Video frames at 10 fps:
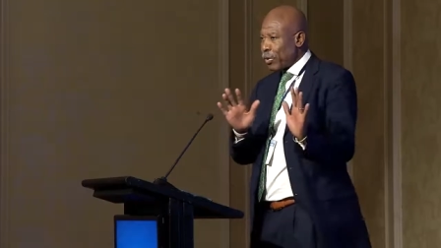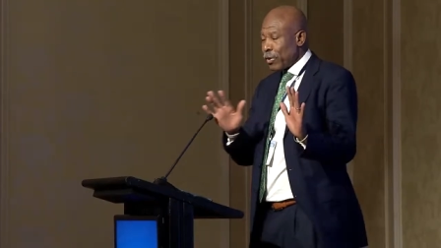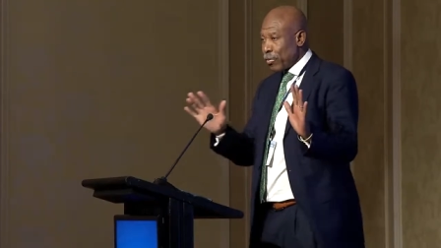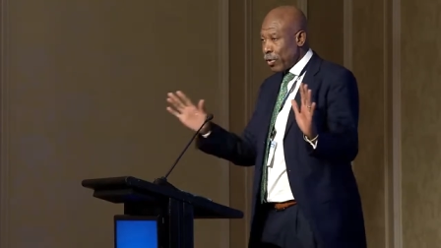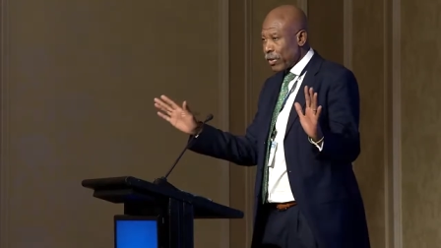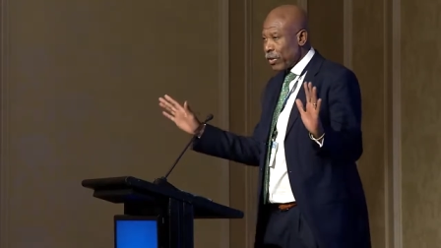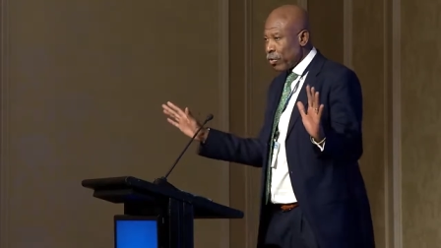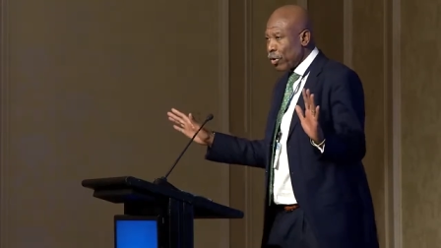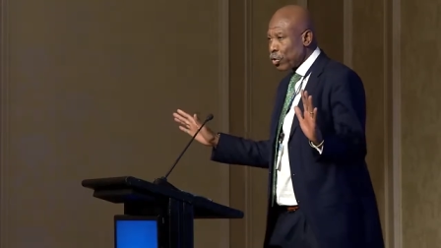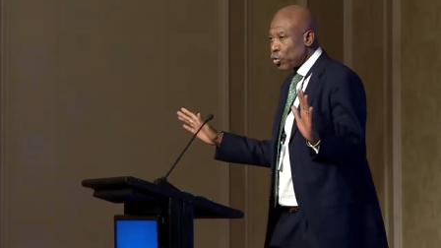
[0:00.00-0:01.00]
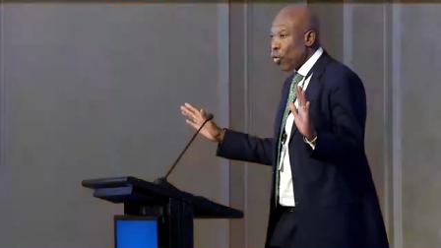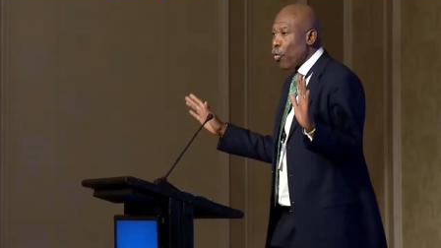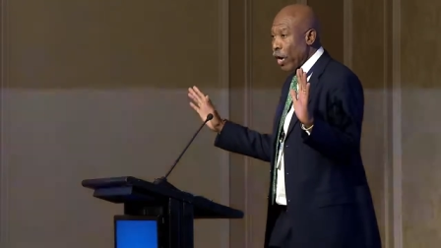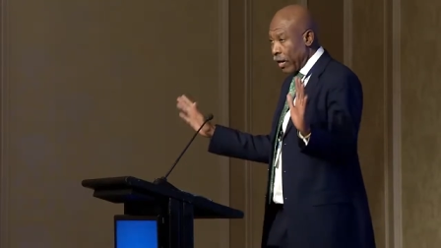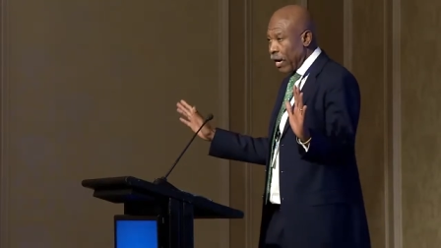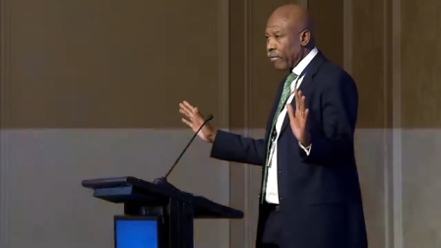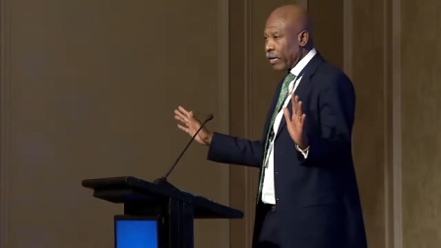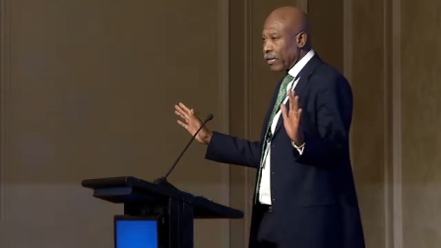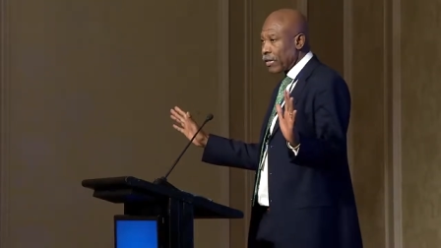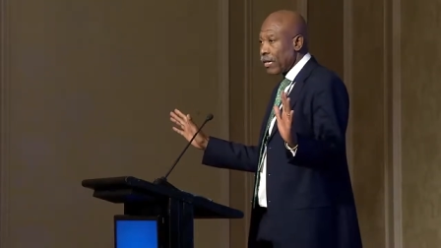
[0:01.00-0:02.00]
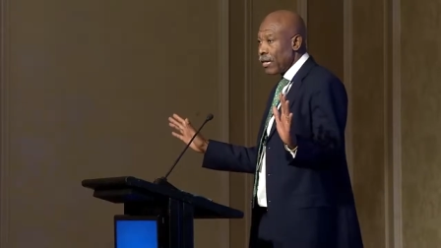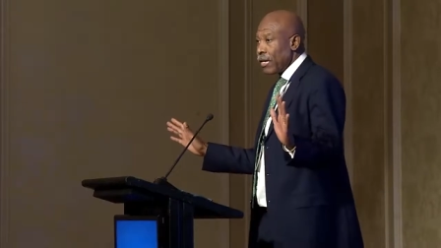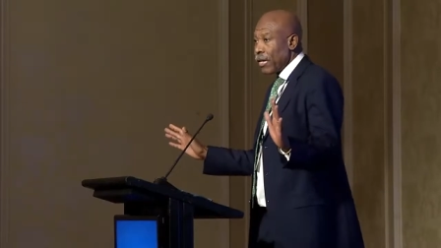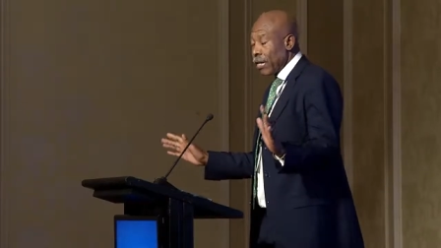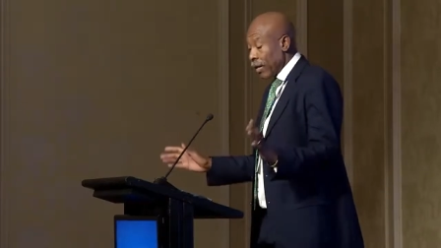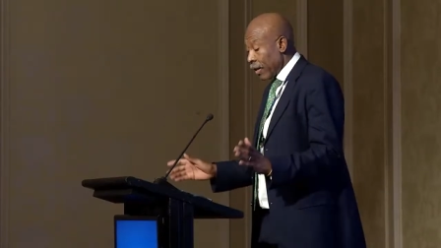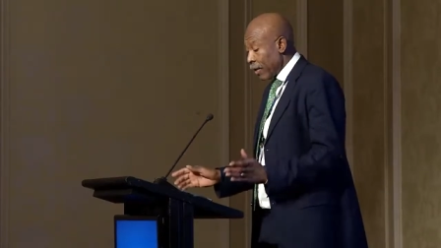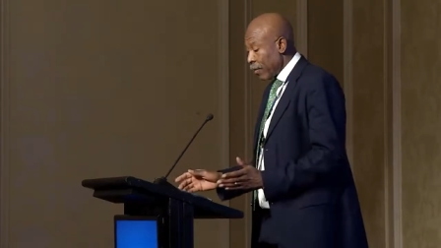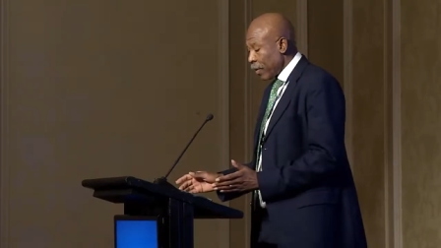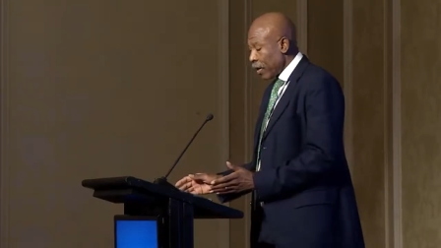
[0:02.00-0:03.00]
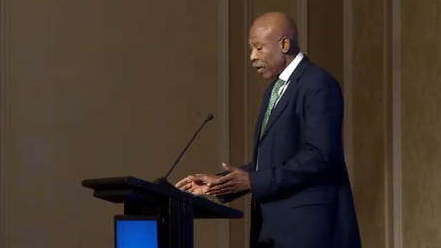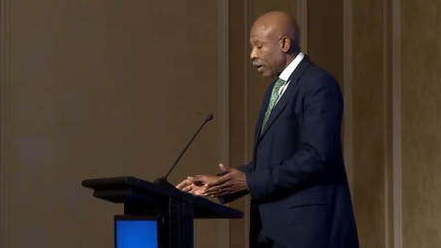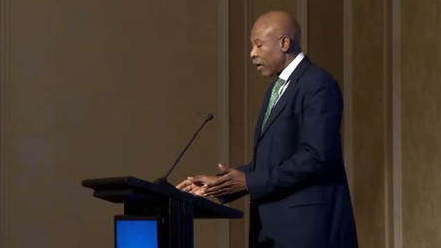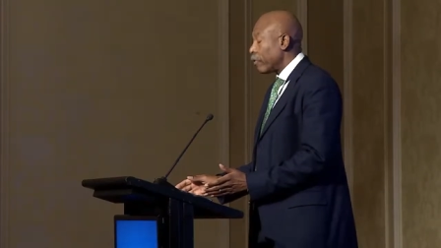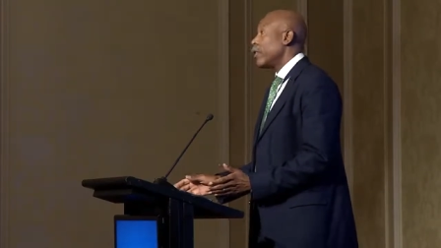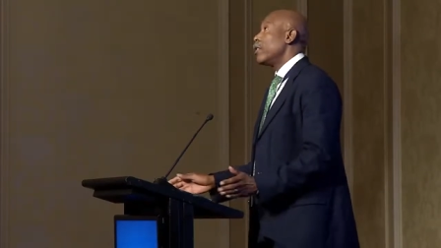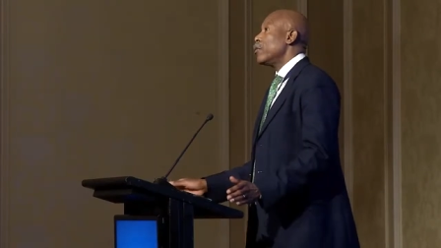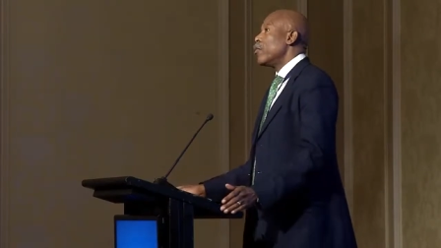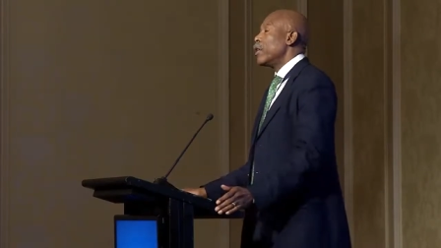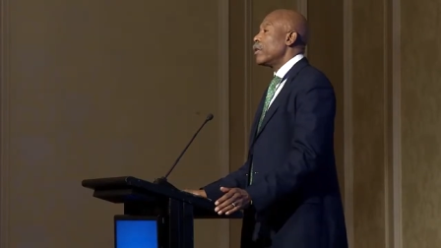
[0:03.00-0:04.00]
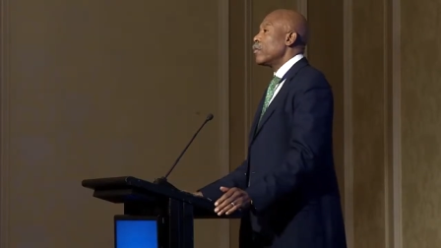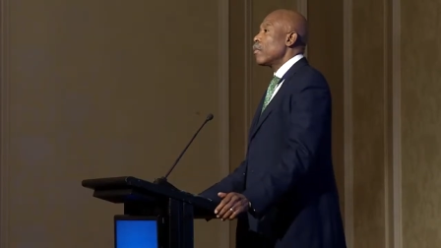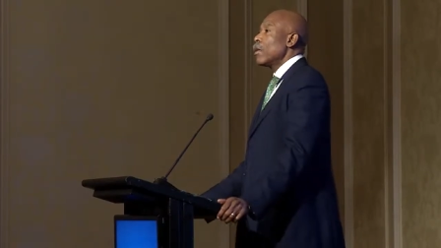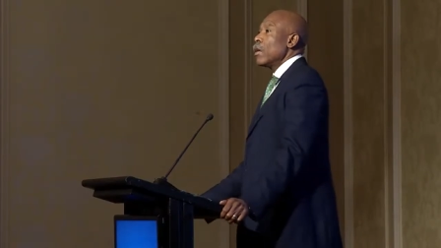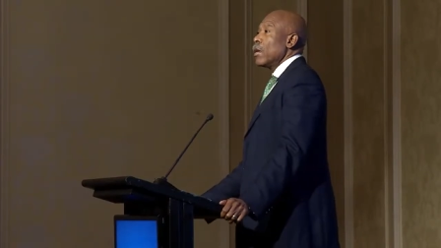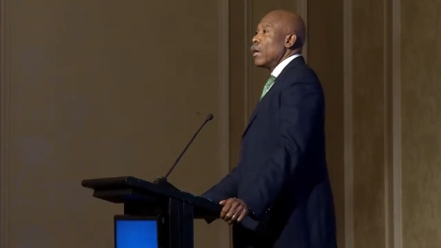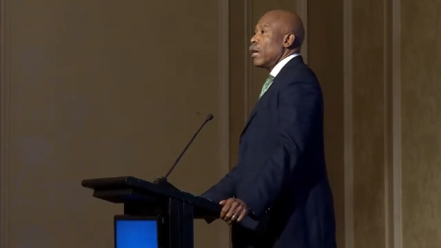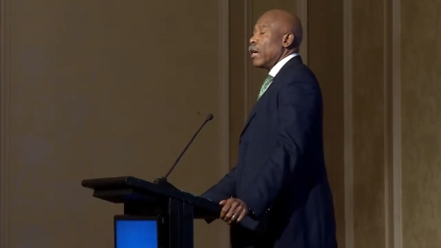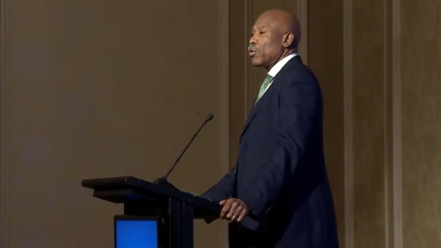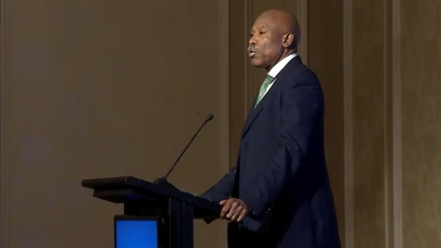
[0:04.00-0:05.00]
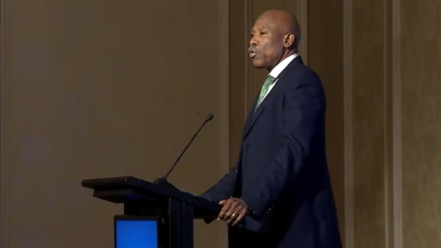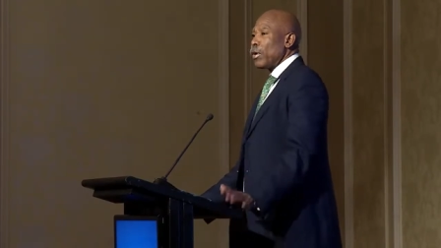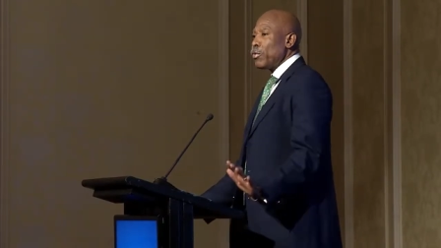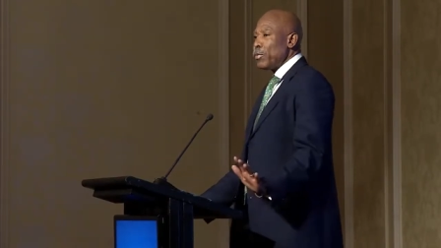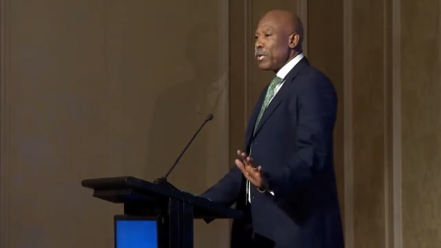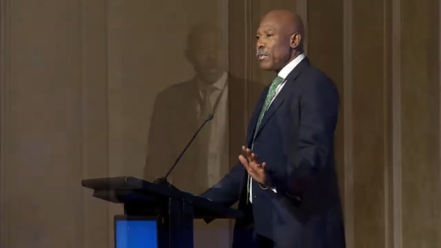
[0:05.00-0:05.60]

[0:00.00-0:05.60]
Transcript: it because it got so well covered, um, covered this morning. And so what would be